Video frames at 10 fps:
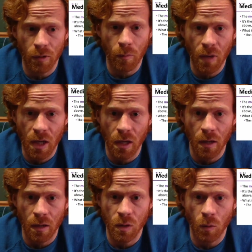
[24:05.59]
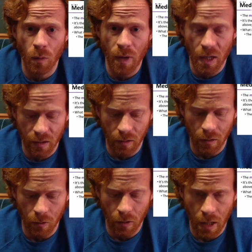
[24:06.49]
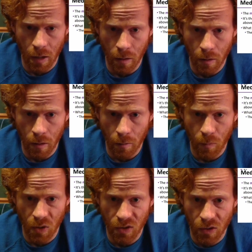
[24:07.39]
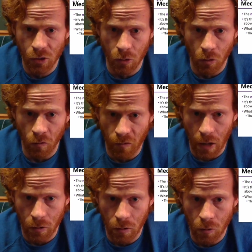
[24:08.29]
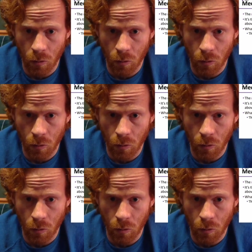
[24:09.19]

the median is we basically look at a positional value.